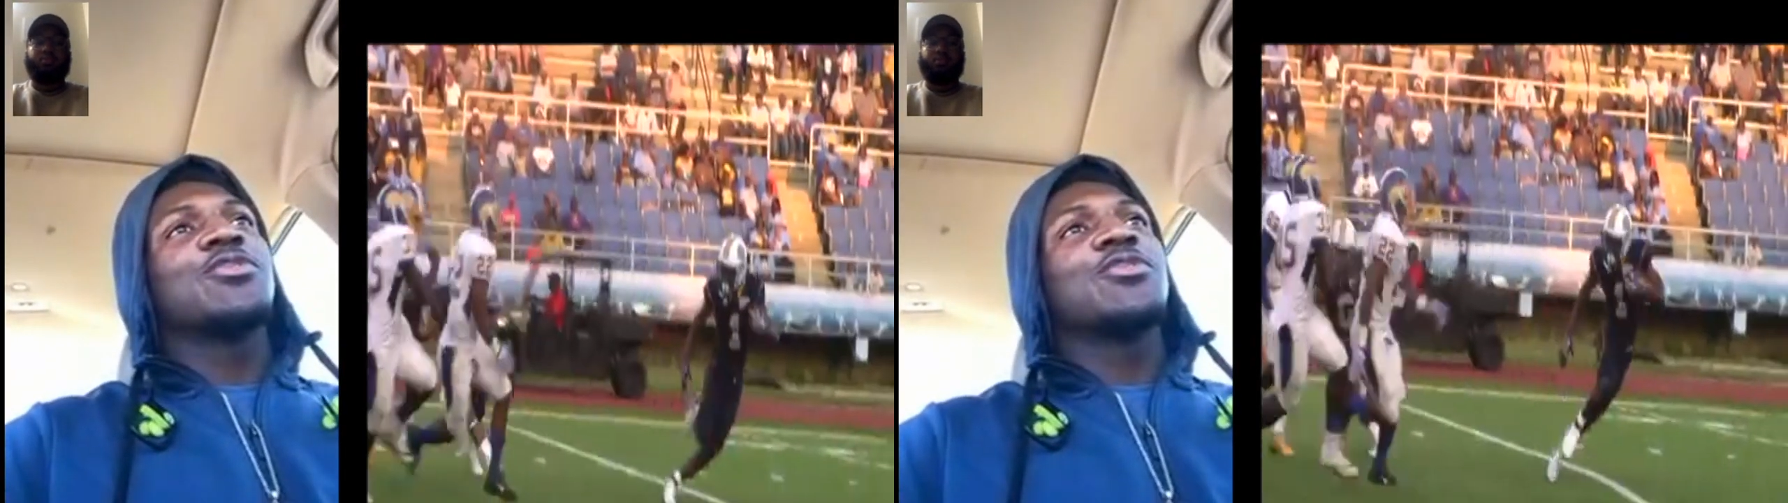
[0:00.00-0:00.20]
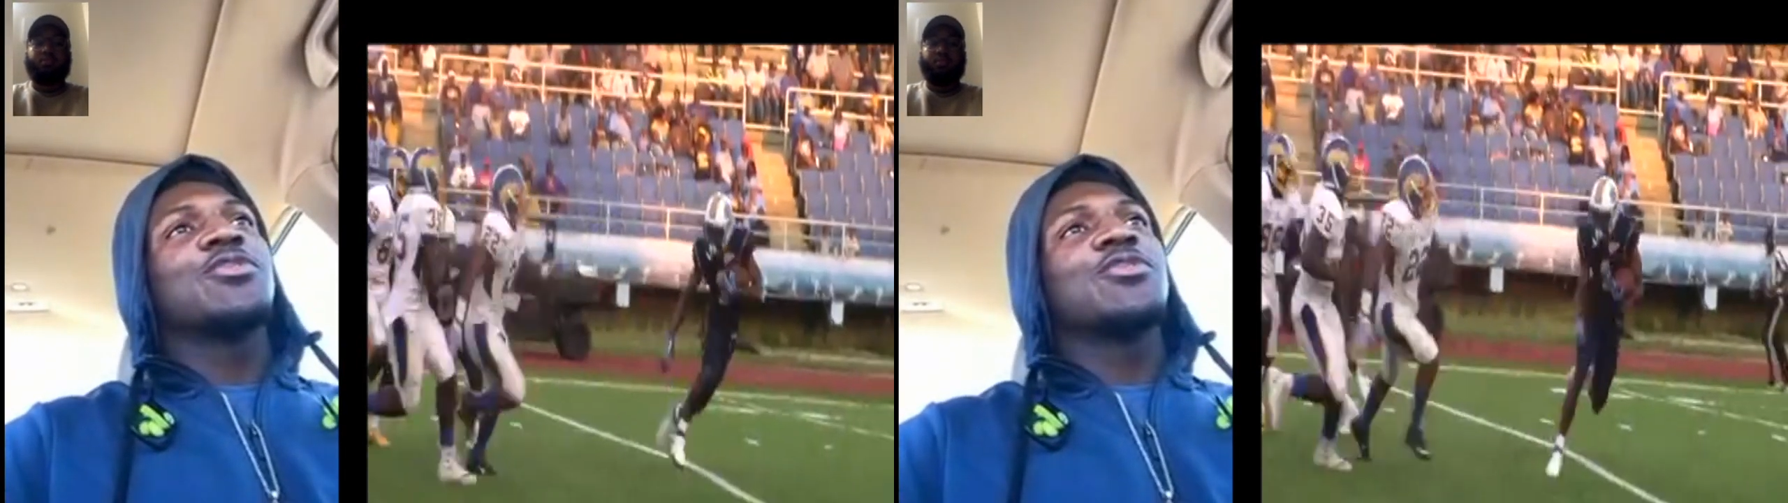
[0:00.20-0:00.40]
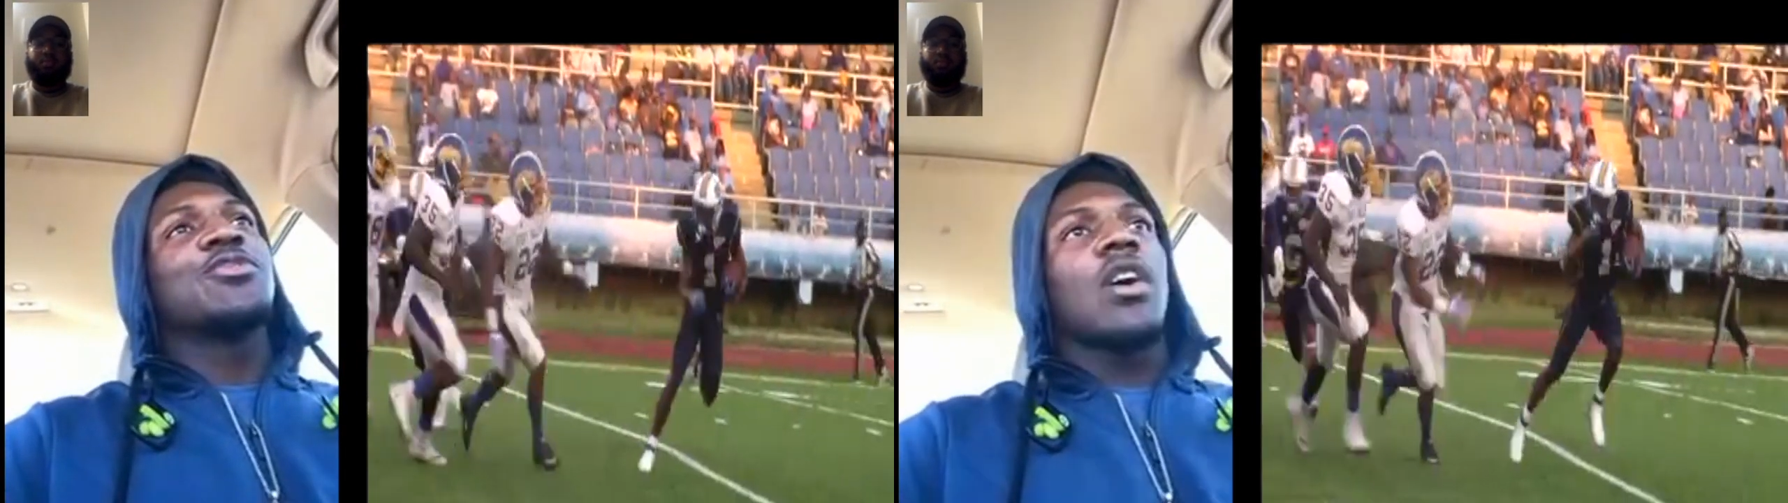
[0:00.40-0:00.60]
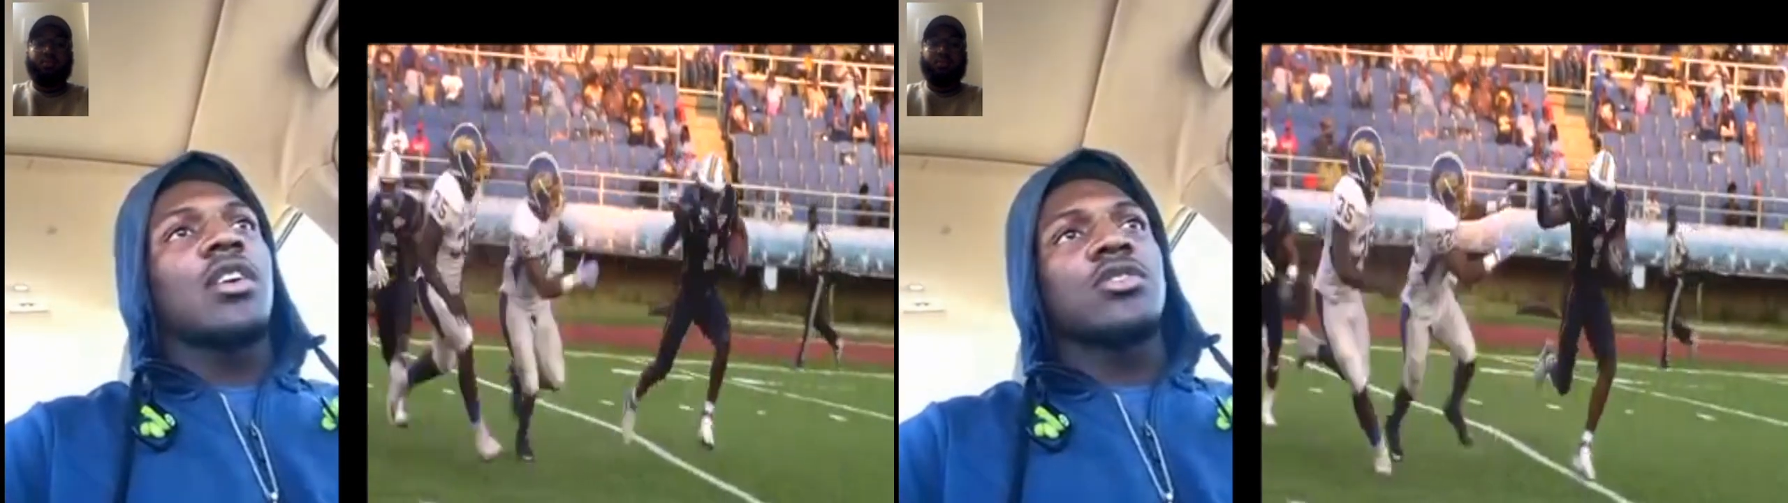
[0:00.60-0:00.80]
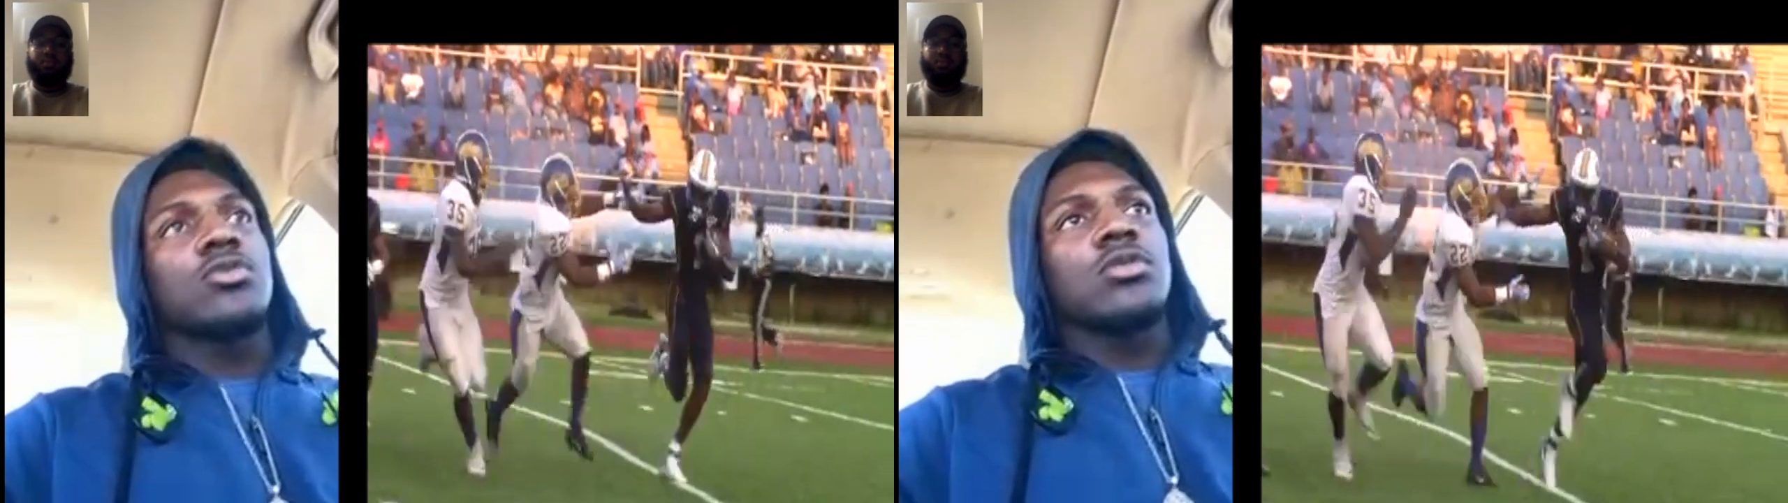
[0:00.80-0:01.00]
everything
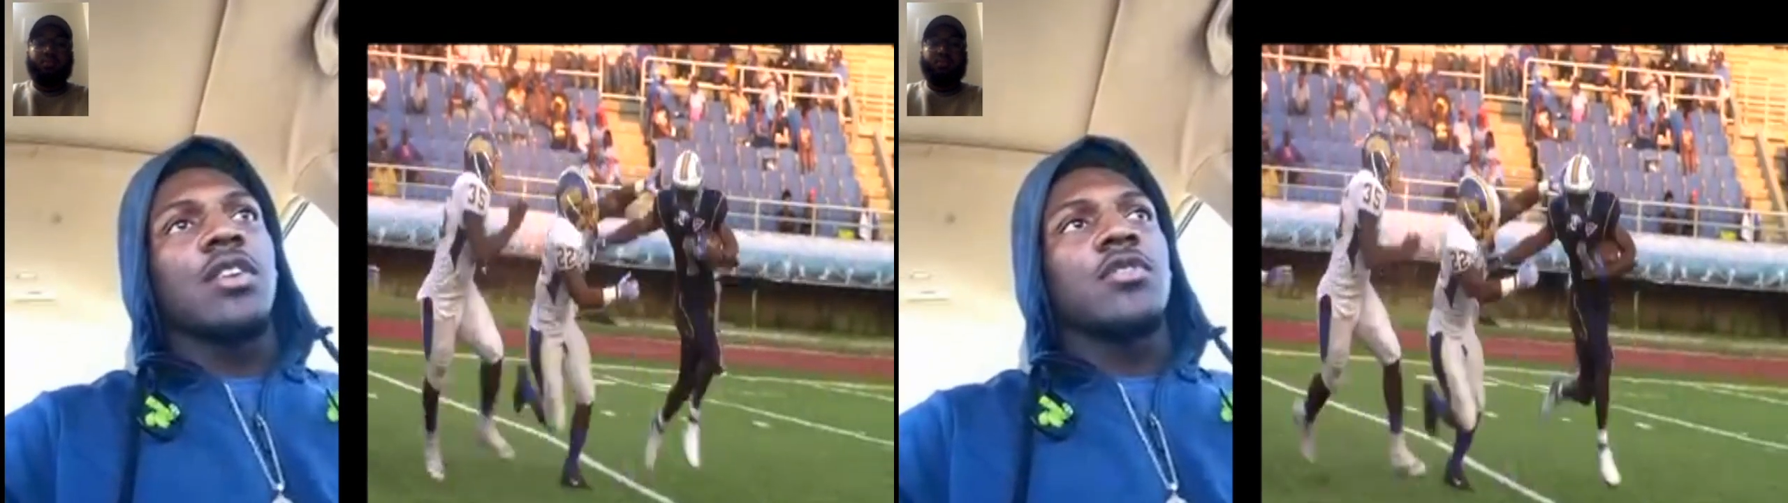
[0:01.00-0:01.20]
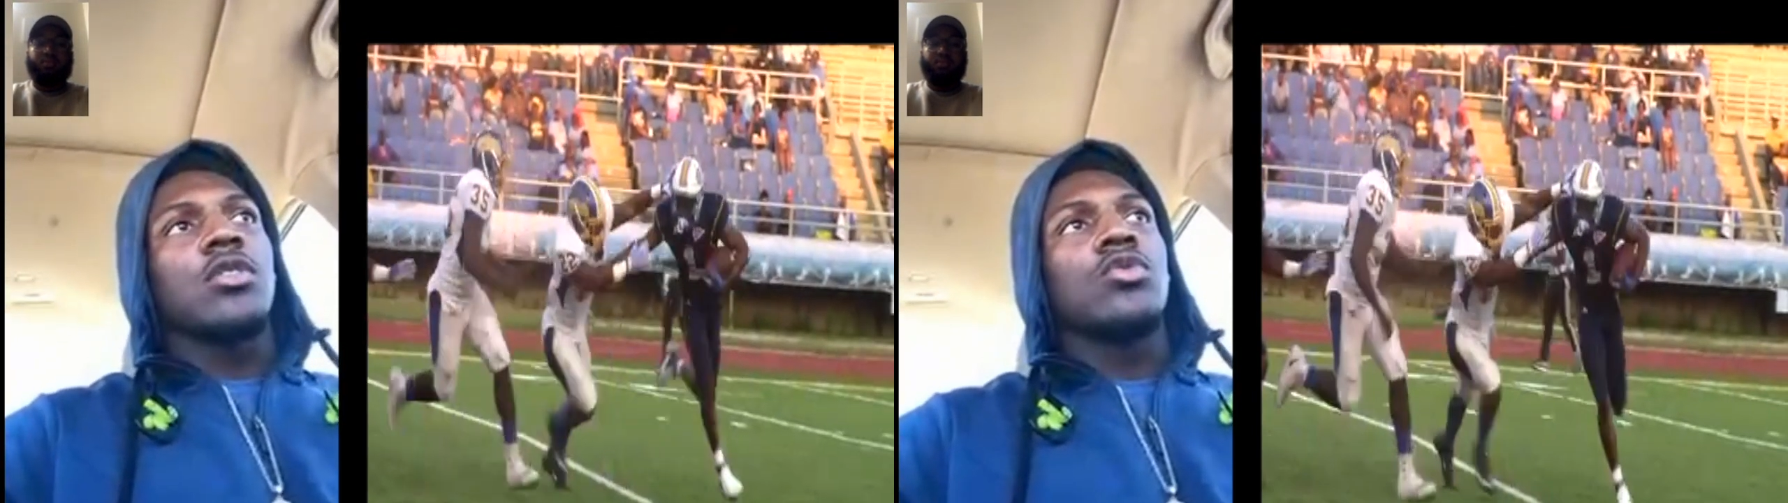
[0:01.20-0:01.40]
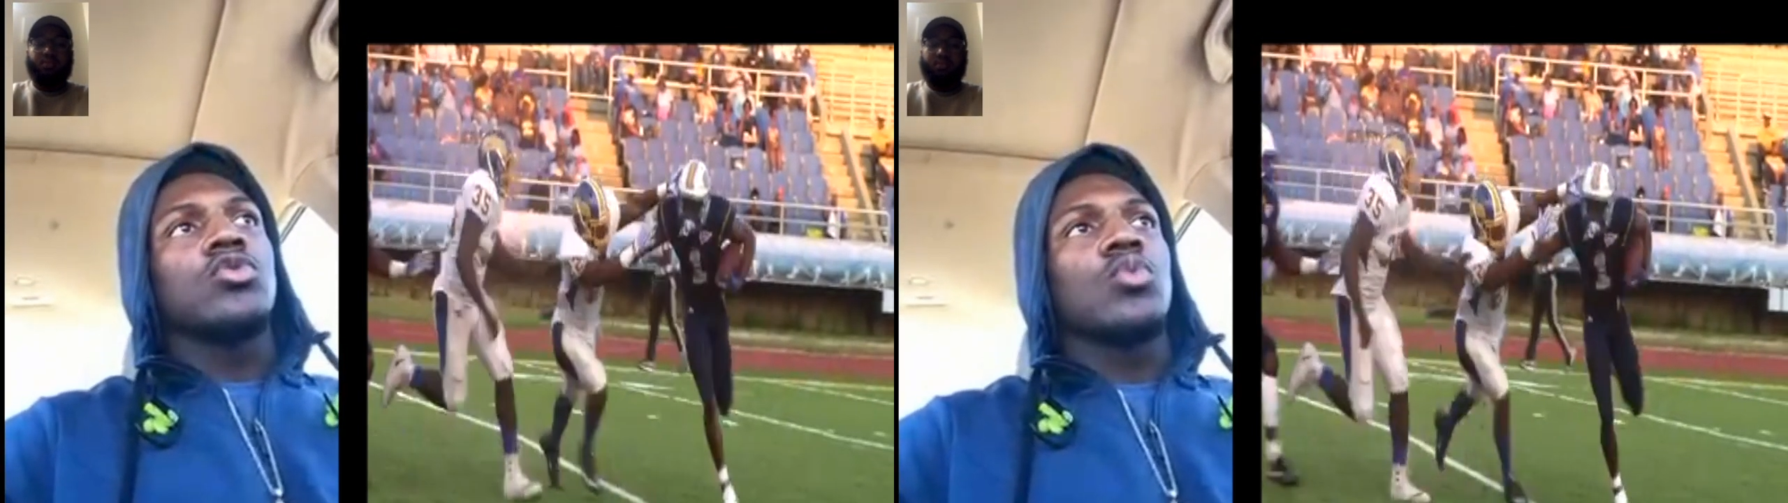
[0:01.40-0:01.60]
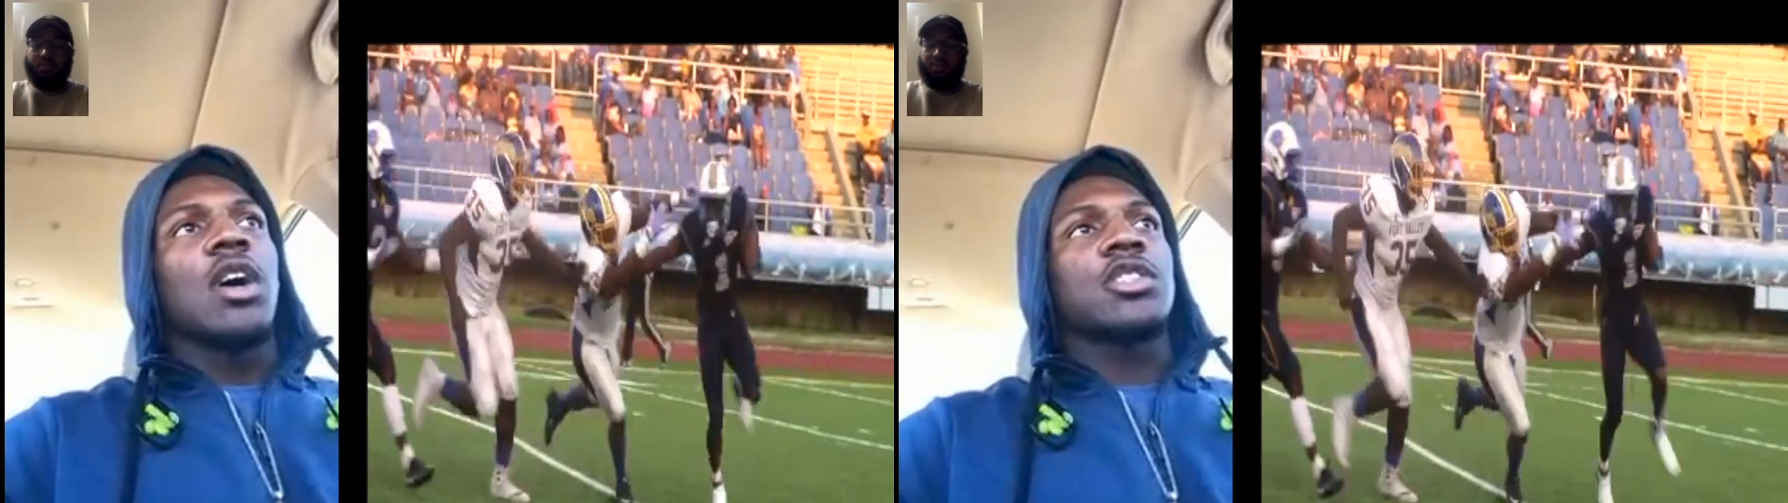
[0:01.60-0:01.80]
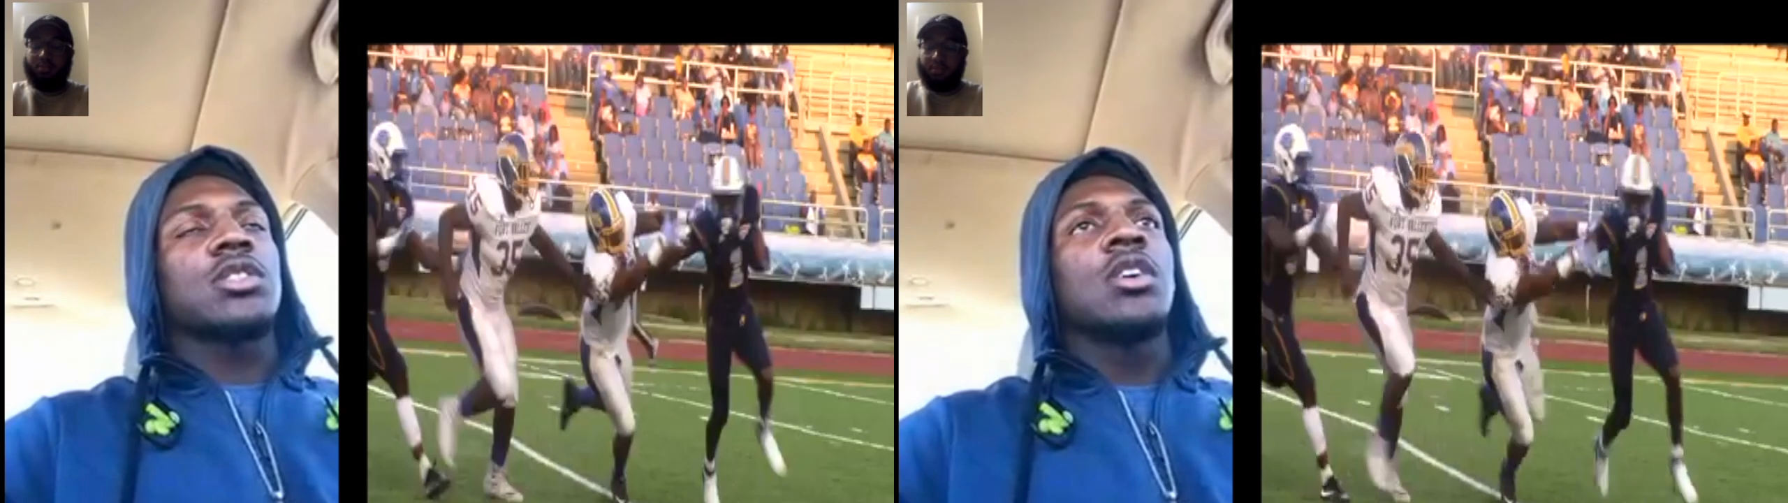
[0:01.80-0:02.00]
right because you never know who's
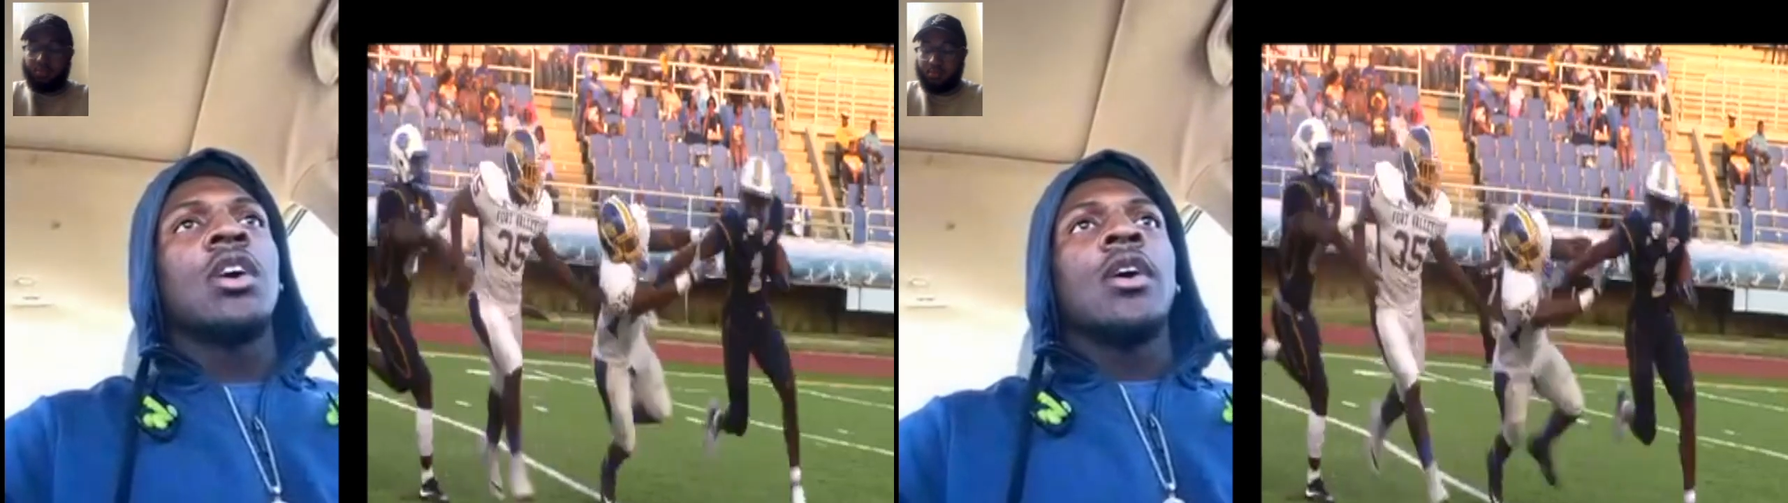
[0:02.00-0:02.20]
watching.